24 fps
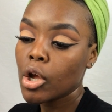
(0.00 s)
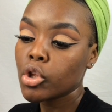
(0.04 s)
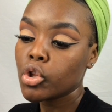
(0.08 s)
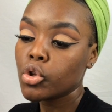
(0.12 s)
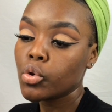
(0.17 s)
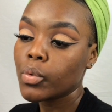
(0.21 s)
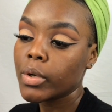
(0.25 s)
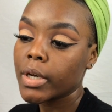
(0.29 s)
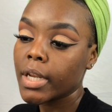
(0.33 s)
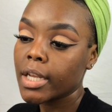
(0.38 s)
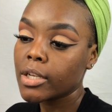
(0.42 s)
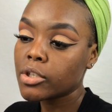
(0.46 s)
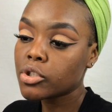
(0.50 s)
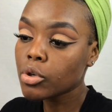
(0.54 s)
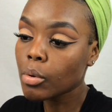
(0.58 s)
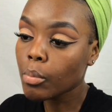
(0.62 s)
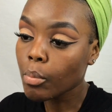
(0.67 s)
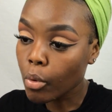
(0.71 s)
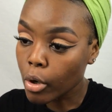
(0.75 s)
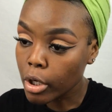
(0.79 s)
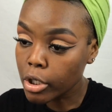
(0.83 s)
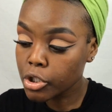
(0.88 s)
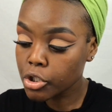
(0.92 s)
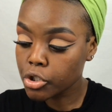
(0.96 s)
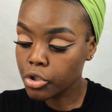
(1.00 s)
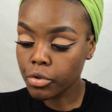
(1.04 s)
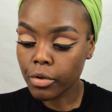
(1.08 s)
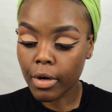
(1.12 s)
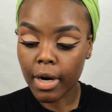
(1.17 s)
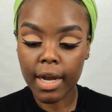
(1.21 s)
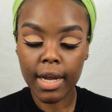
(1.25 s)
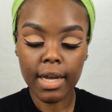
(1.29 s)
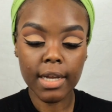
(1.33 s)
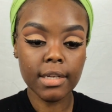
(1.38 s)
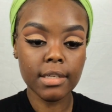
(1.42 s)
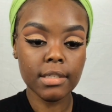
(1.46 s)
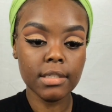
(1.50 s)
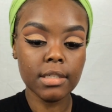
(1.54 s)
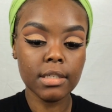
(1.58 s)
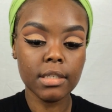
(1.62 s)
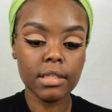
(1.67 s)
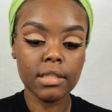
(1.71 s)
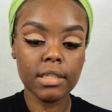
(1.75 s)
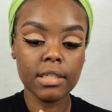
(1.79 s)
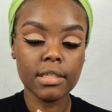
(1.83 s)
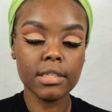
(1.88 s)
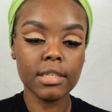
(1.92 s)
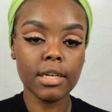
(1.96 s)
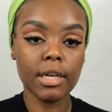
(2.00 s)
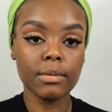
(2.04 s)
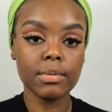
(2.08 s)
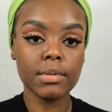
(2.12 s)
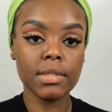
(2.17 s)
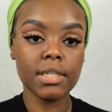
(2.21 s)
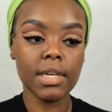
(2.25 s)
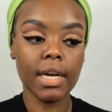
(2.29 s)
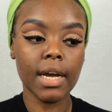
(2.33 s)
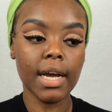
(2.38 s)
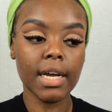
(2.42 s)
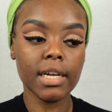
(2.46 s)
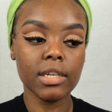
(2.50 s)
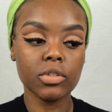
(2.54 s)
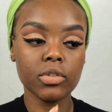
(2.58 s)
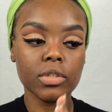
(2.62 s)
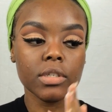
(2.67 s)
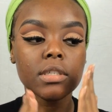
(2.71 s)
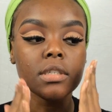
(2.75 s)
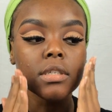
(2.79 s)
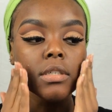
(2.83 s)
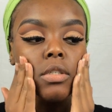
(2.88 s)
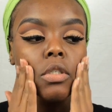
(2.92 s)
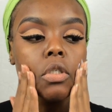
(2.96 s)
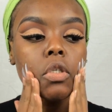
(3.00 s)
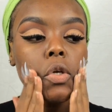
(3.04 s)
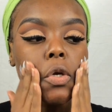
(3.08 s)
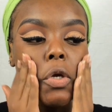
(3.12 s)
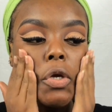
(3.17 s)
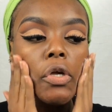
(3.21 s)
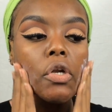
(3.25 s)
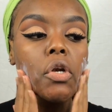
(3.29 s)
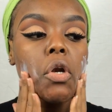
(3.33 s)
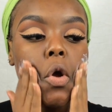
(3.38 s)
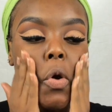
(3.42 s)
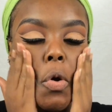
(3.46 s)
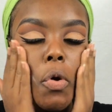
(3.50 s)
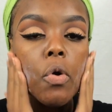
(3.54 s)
You need to moisturize. This helps to hydrate the skin.